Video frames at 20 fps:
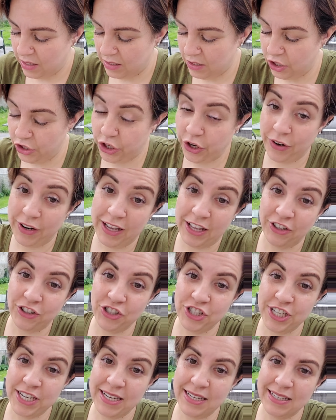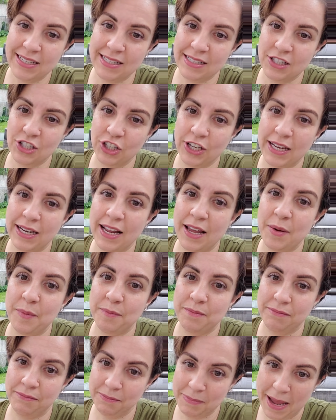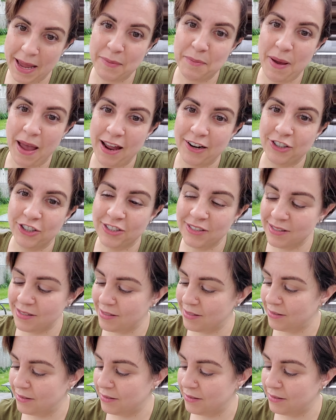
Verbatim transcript: Your current energy is looking at bad patterns,